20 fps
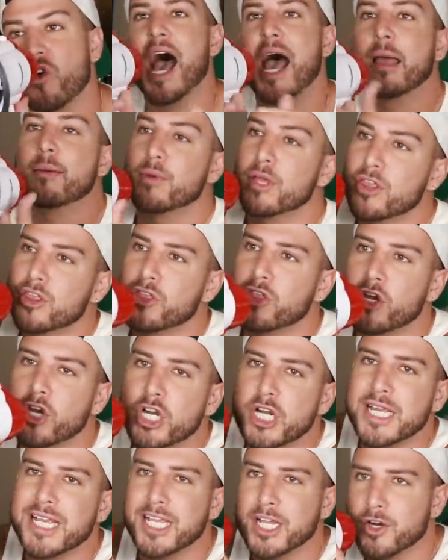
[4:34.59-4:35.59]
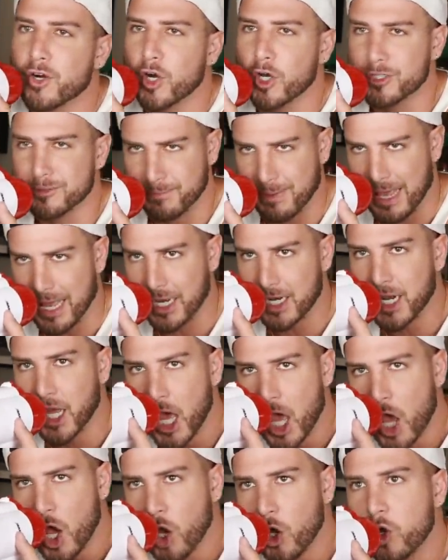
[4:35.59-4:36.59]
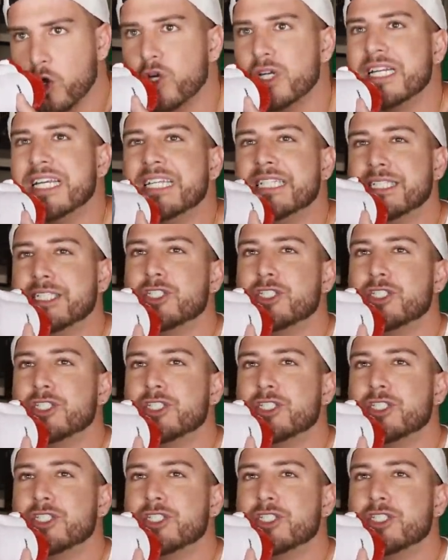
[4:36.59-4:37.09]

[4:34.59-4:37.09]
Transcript: I'm a 30-year-old man who needs